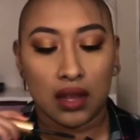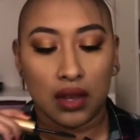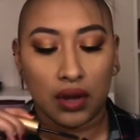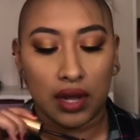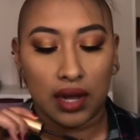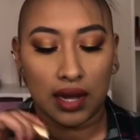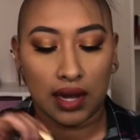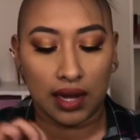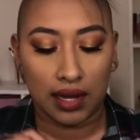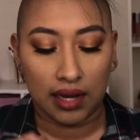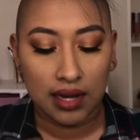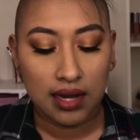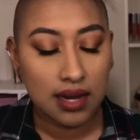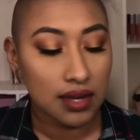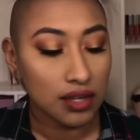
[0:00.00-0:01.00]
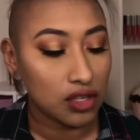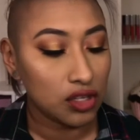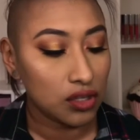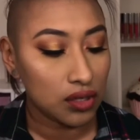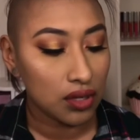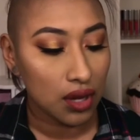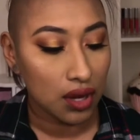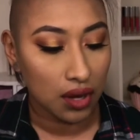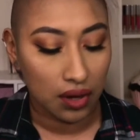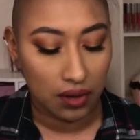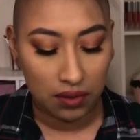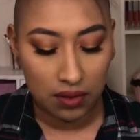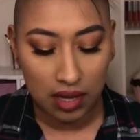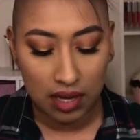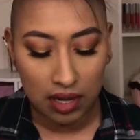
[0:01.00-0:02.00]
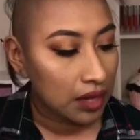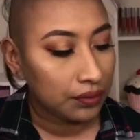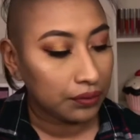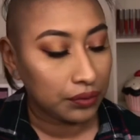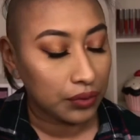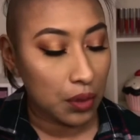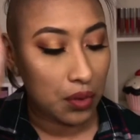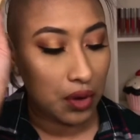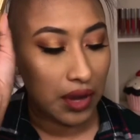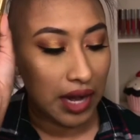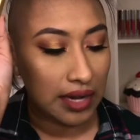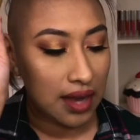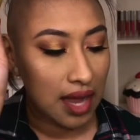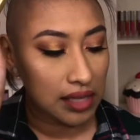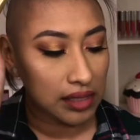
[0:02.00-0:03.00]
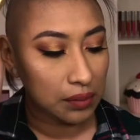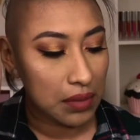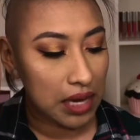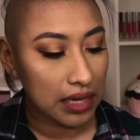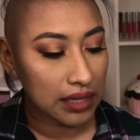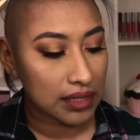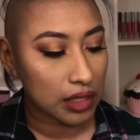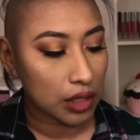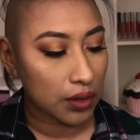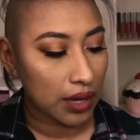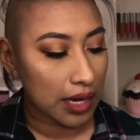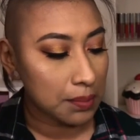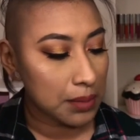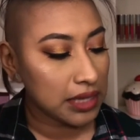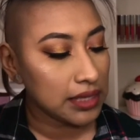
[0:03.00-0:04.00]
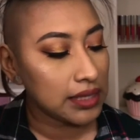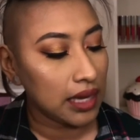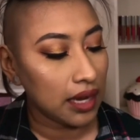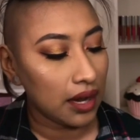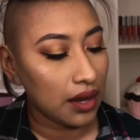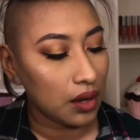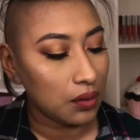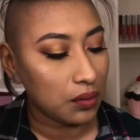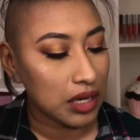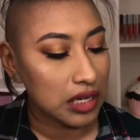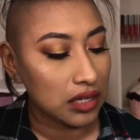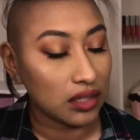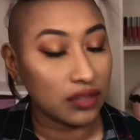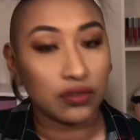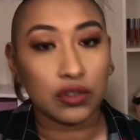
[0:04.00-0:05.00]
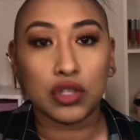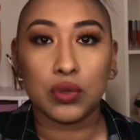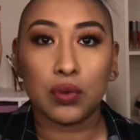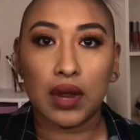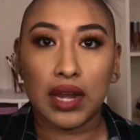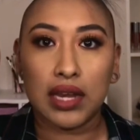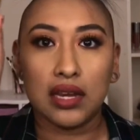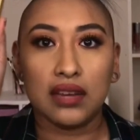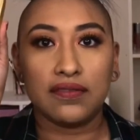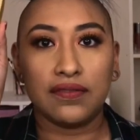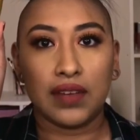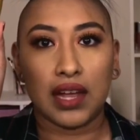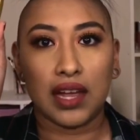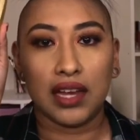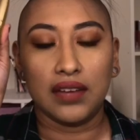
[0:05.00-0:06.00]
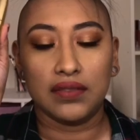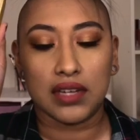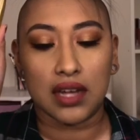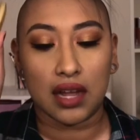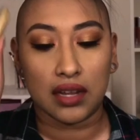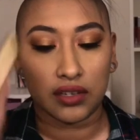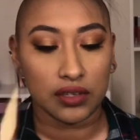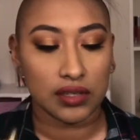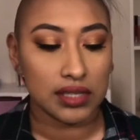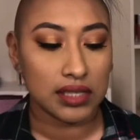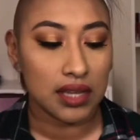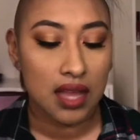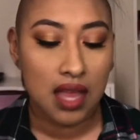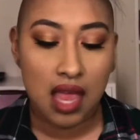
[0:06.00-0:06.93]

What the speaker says: Okay, so from Grand Cosmetics, the Grand Mascara retails for $25.